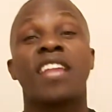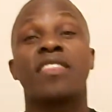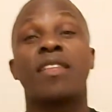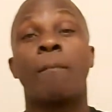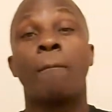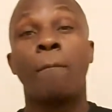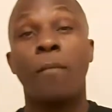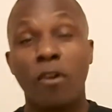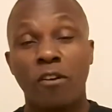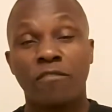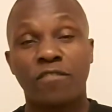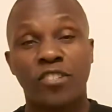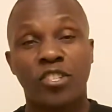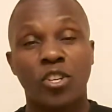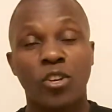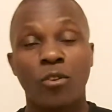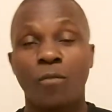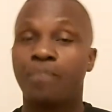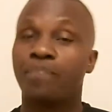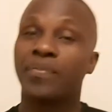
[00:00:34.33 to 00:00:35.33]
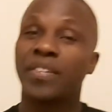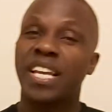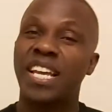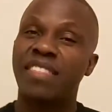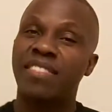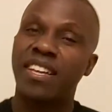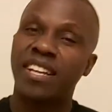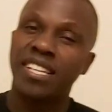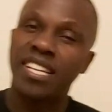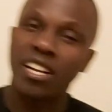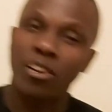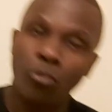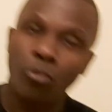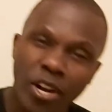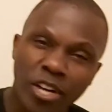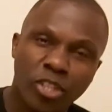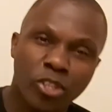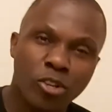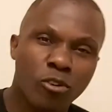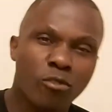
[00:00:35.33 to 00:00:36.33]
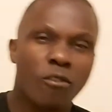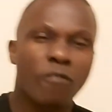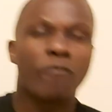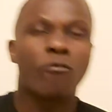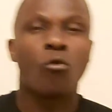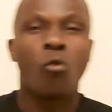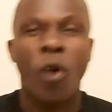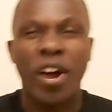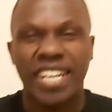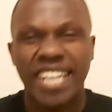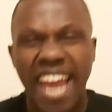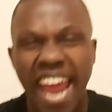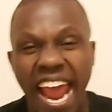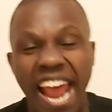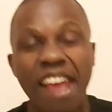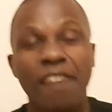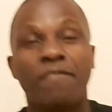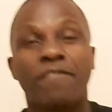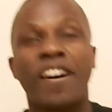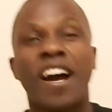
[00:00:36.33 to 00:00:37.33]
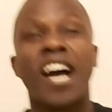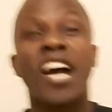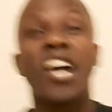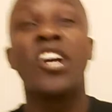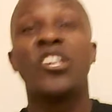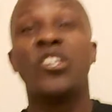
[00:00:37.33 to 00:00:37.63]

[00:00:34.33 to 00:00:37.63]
that moves you in the direction of whatever